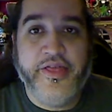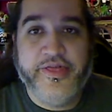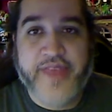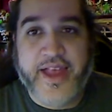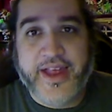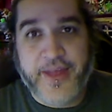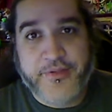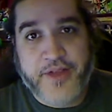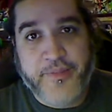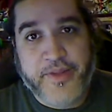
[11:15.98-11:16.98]
that
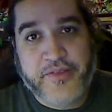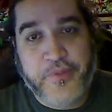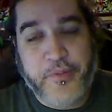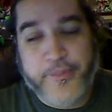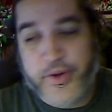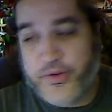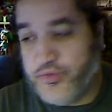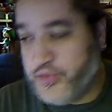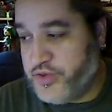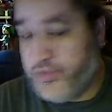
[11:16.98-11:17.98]
GameStop Expo post,
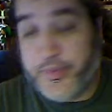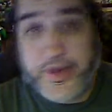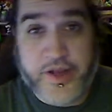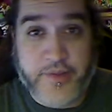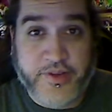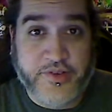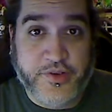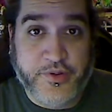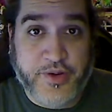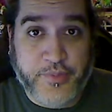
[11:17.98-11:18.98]
which will be coming
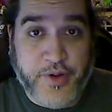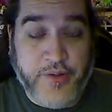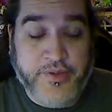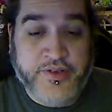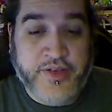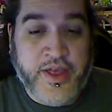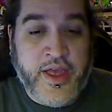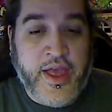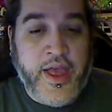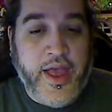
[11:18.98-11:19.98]
soon, I promise.
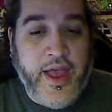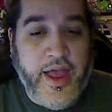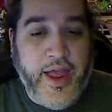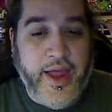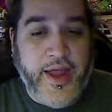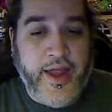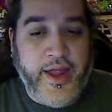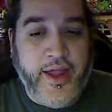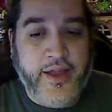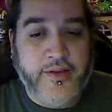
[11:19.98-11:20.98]

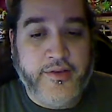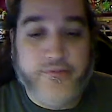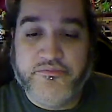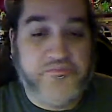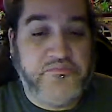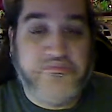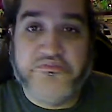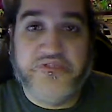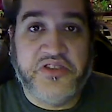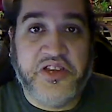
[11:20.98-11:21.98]
And
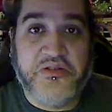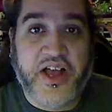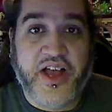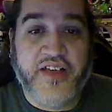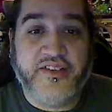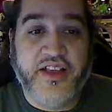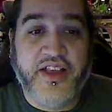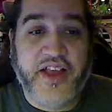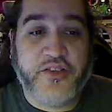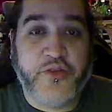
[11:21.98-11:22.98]
see you guys in the
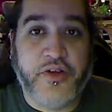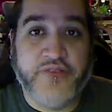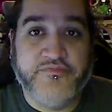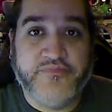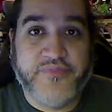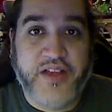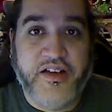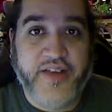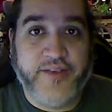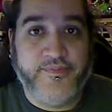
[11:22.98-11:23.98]
next one. Alright?